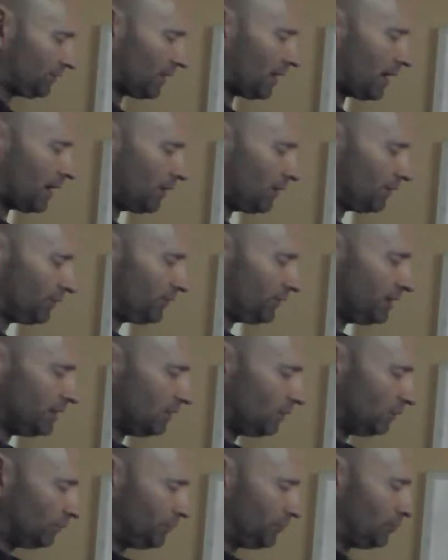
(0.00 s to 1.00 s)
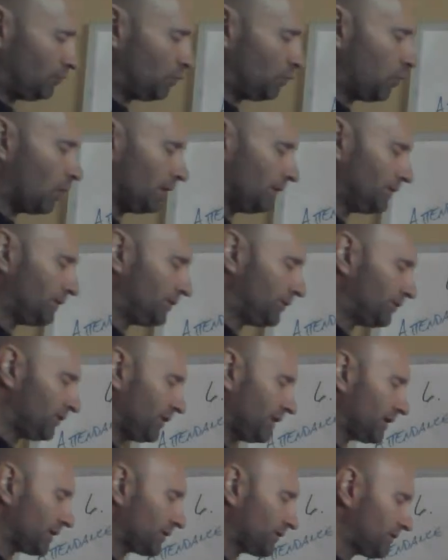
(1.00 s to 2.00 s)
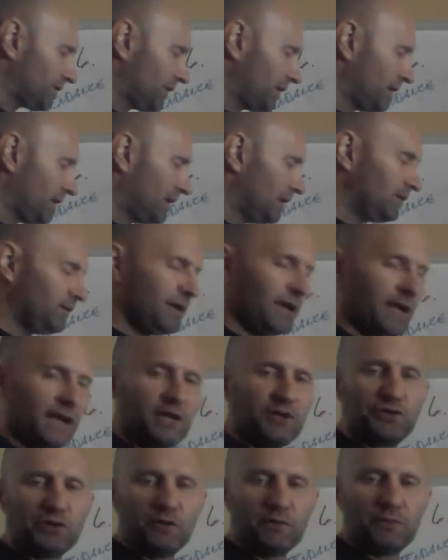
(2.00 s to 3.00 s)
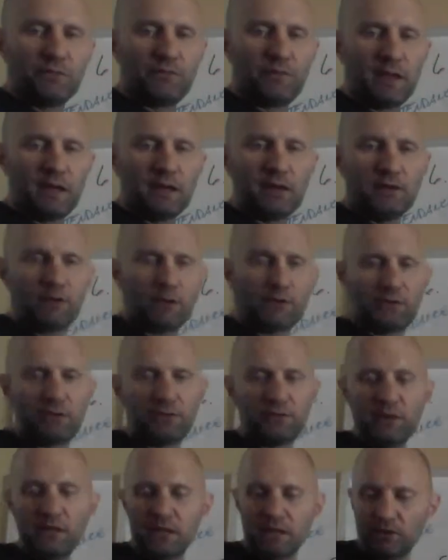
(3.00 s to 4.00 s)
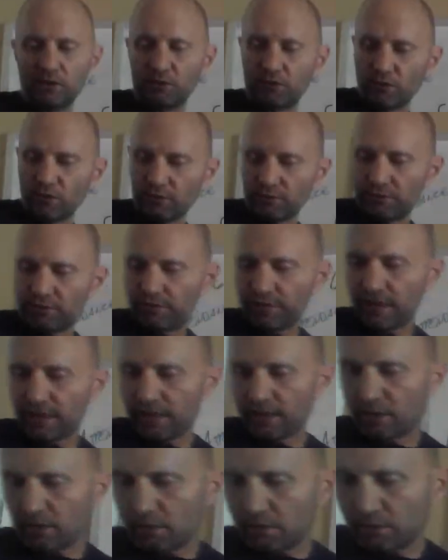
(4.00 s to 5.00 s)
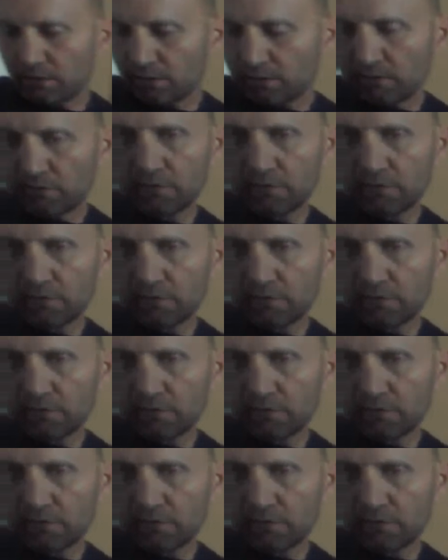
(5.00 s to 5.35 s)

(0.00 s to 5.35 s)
as R is equal to 1/6 tangent of theta secant of theta.